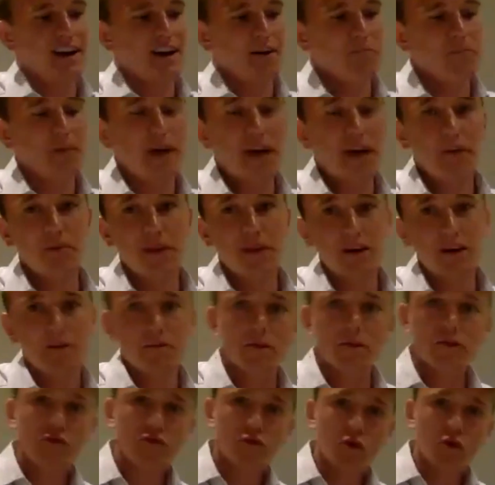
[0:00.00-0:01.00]
maybe
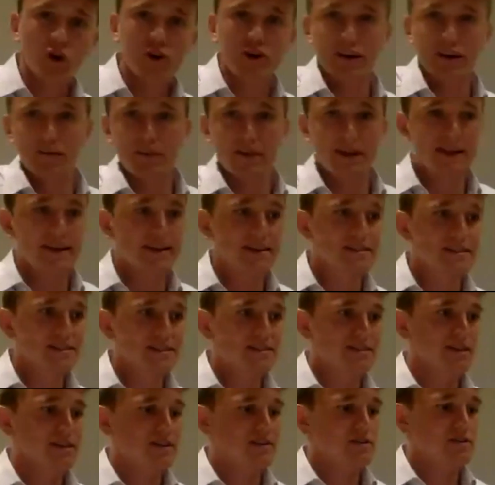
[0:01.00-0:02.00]
40 minutes
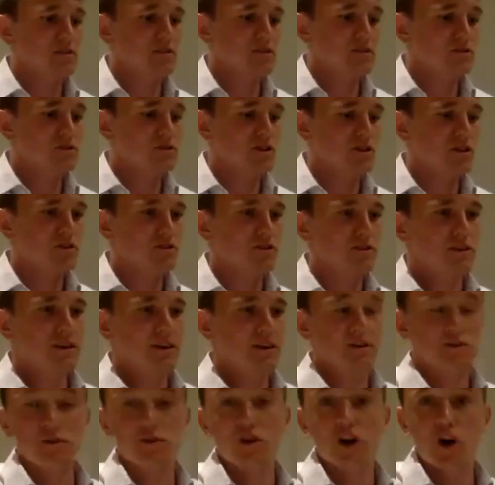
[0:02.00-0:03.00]
to start
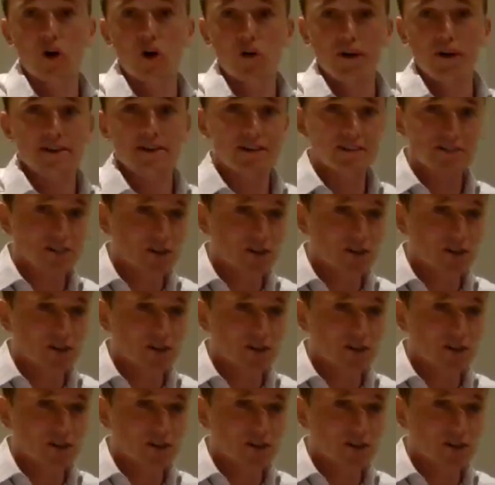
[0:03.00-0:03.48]
to code it and